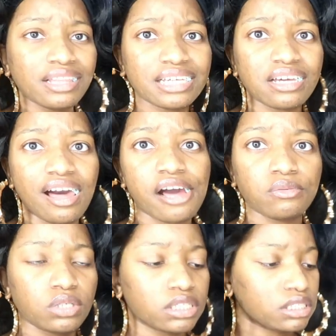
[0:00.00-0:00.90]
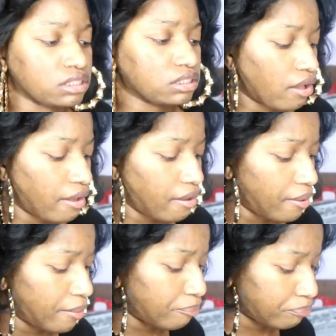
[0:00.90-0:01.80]
All I got was
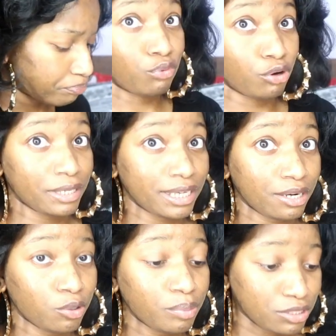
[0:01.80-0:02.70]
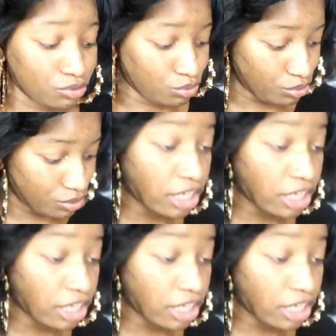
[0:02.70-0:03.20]
um four mechanical pencils.